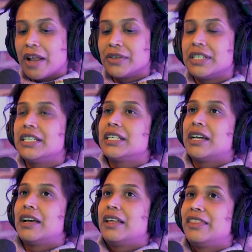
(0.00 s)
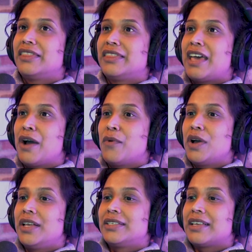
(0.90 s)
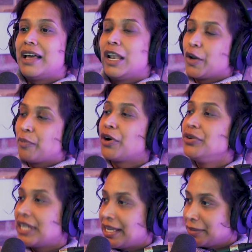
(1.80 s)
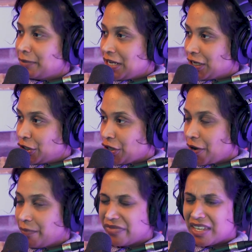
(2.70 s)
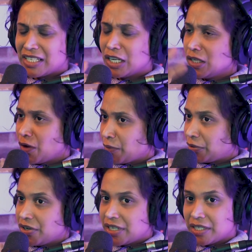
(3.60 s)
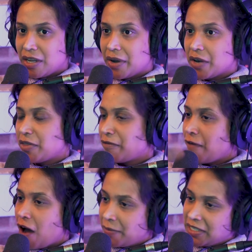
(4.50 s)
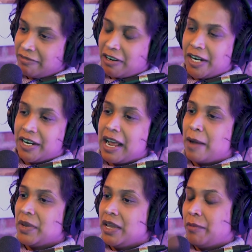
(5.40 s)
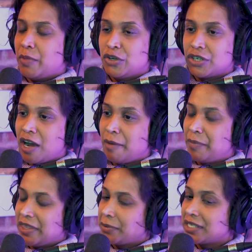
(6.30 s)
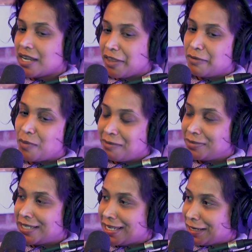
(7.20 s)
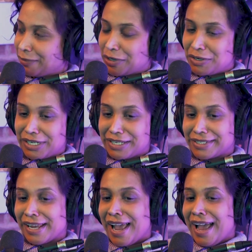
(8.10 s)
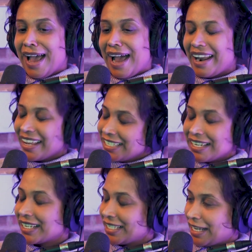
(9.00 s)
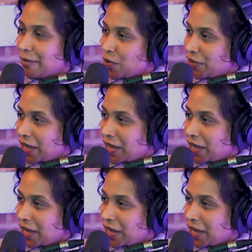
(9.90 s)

When I was in India, there was a lot of protests being shown. There's a lot of protests going on. The farmers are very unhappy in Punjab, but there was one particular protest. And I didn't understand